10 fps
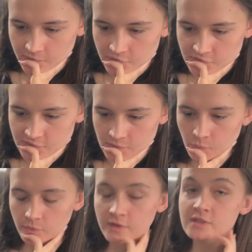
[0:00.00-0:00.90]
Okay,
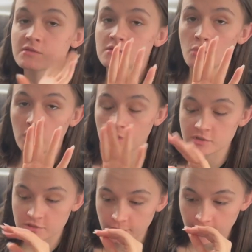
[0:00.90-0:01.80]
this is the one I was
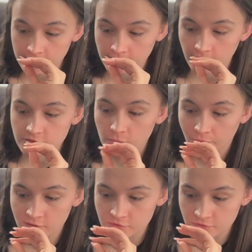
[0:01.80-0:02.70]
smiling at, so
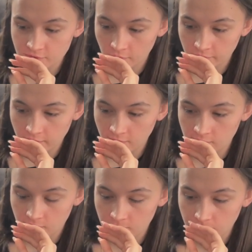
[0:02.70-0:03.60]
brace yourself, ladies.